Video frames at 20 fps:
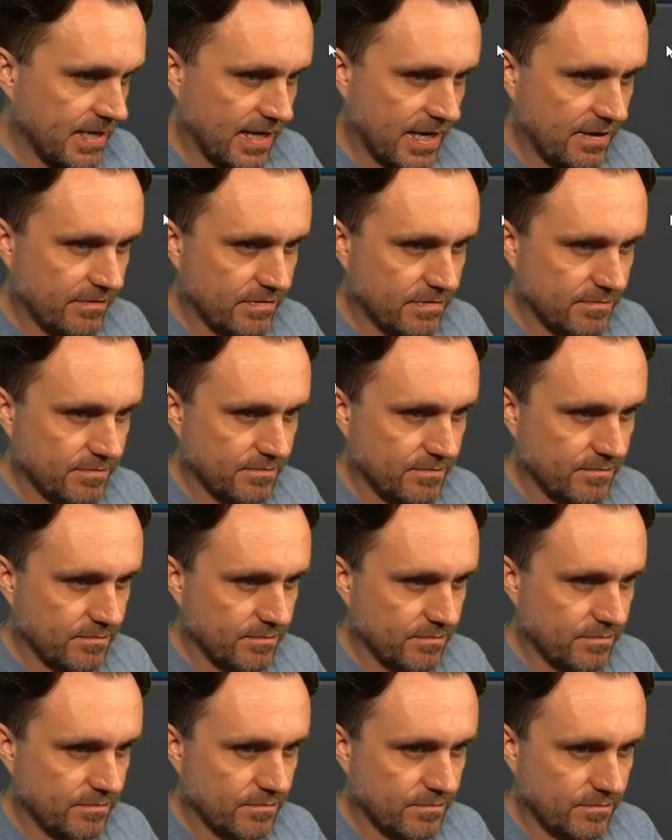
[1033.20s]
I have a
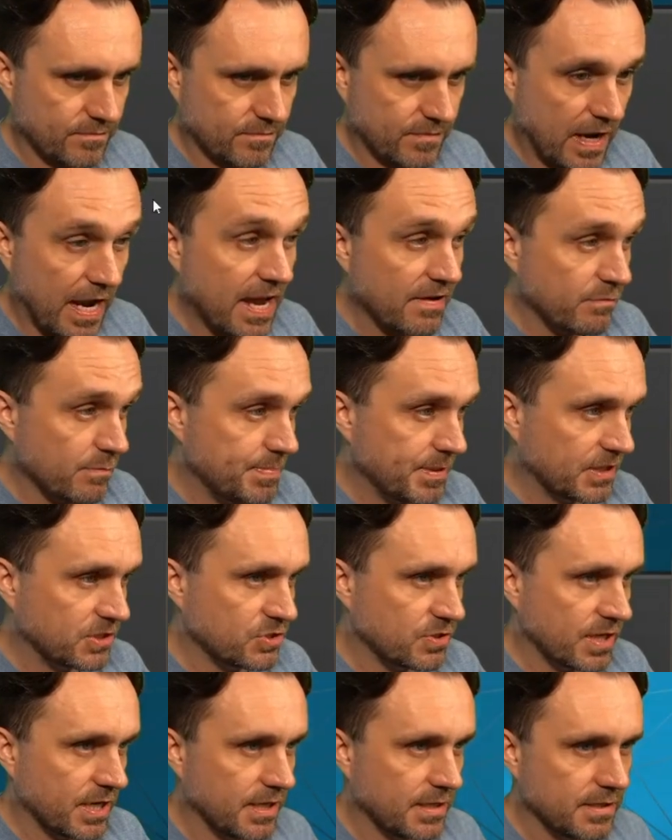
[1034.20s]
I have a big
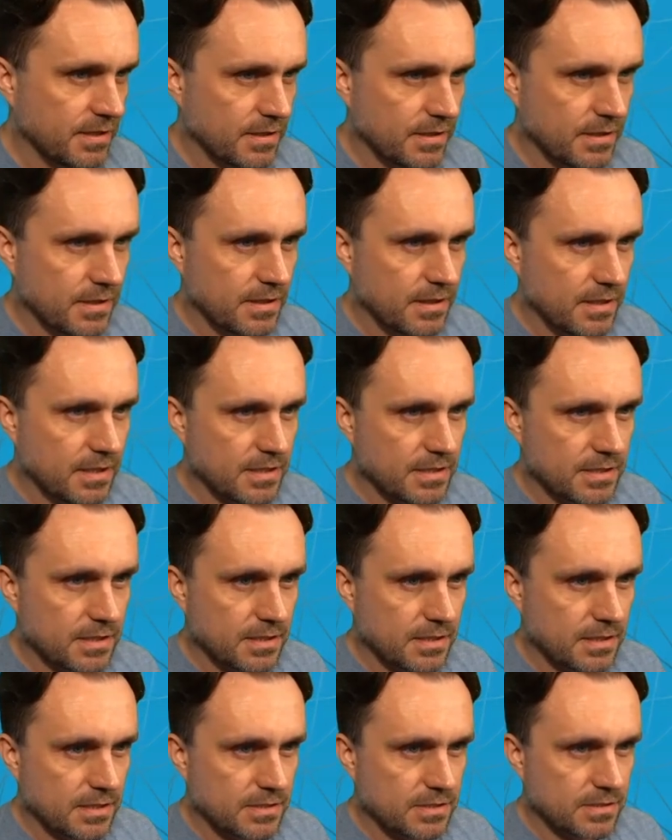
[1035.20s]
trade.
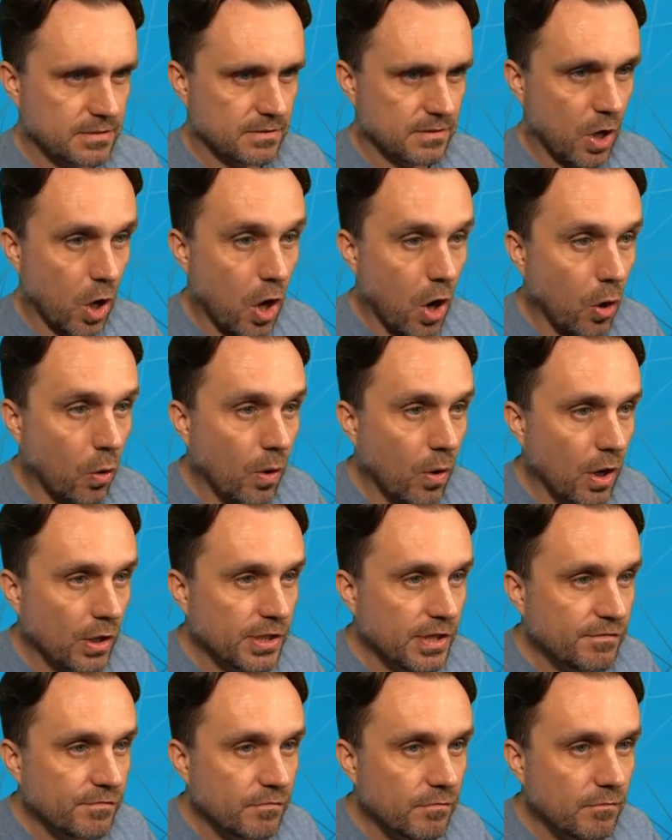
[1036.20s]
Oh, and
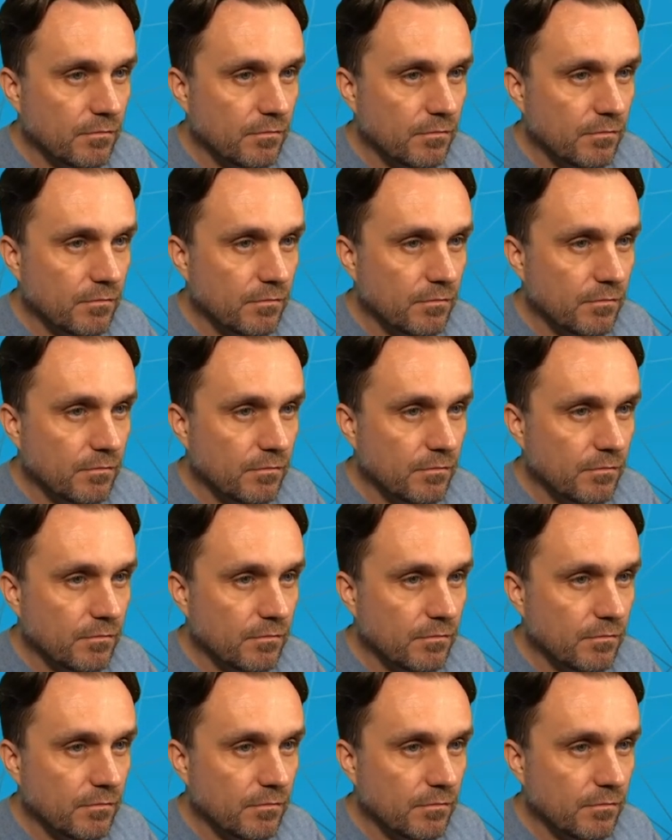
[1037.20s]
they...